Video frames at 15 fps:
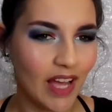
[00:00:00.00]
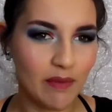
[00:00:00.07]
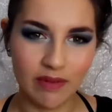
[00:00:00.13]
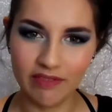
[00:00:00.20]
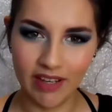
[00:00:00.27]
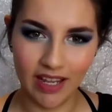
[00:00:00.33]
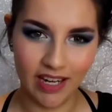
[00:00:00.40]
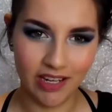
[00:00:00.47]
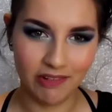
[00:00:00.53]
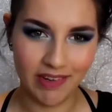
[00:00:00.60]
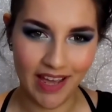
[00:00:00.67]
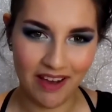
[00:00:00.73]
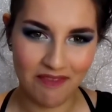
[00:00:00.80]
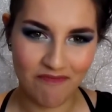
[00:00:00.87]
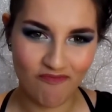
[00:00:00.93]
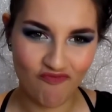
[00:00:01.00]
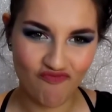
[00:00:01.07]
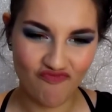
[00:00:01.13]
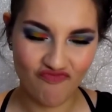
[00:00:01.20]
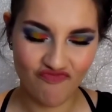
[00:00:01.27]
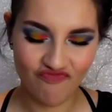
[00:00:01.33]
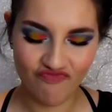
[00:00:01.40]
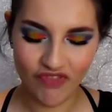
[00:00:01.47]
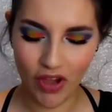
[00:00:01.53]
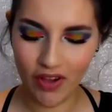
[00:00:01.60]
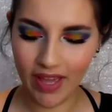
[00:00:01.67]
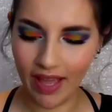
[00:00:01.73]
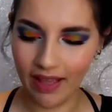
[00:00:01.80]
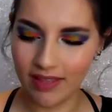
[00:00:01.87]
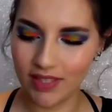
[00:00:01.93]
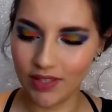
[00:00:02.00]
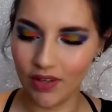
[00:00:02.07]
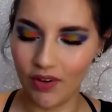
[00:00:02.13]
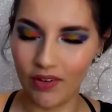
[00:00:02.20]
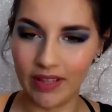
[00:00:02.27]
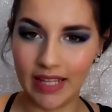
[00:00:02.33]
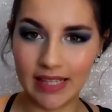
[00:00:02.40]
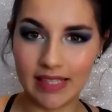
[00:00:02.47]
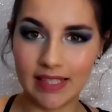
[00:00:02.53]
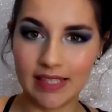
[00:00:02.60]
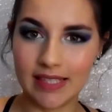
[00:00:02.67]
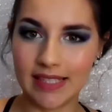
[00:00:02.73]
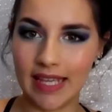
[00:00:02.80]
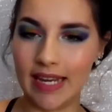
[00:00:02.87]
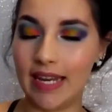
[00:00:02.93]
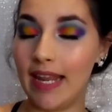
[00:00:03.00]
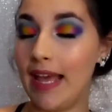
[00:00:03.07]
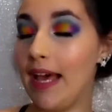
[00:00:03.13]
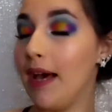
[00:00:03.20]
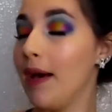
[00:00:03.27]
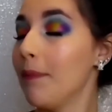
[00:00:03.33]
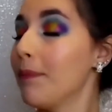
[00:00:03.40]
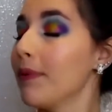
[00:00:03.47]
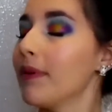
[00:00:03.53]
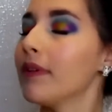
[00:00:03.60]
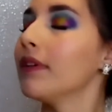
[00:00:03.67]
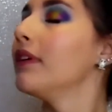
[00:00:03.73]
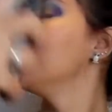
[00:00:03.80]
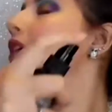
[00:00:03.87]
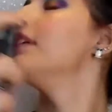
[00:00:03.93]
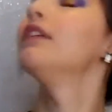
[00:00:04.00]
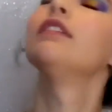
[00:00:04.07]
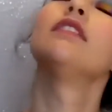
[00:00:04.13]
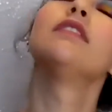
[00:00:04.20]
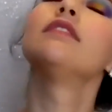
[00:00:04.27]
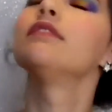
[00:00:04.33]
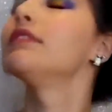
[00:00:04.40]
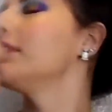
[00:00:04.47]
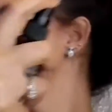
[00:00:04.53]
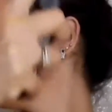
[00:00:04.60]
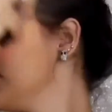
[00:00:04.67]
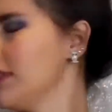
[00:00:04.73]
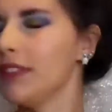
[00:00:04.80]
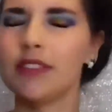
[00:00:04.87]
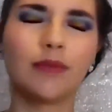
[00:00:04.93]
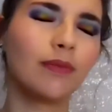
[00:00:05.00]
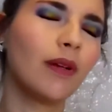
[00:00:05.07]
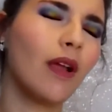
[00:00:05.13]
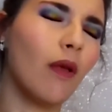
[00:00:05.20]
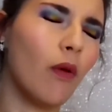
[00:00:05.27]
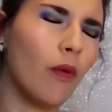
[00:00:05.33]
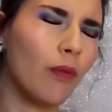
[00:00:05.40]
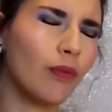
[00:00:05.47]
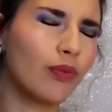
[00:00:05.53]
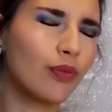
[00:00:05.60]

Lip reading: I'm inviting you now. Okay, so let's set it up. Setting spray.